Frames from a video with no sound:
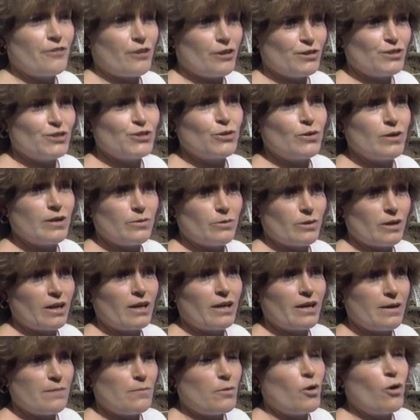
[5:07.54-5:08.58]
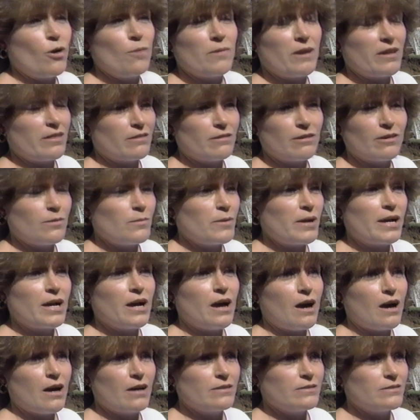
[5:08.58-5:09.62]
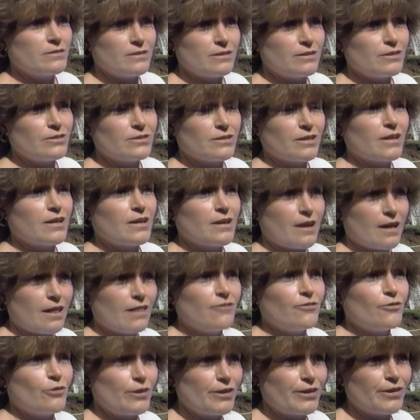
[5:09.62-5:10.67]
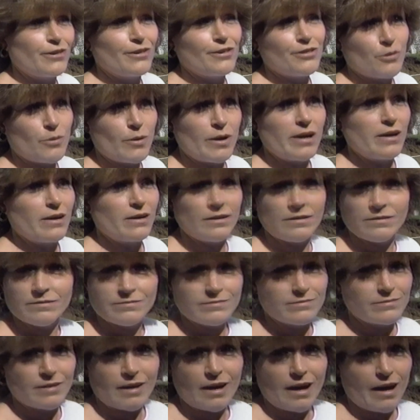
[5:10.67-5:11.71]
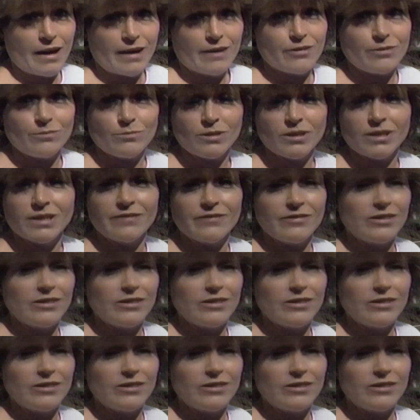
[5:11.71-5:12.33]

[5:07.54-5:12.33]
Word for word: saw it when I came home, I thought, oh my God, it looks like a California earthquake. I couldn't believe it.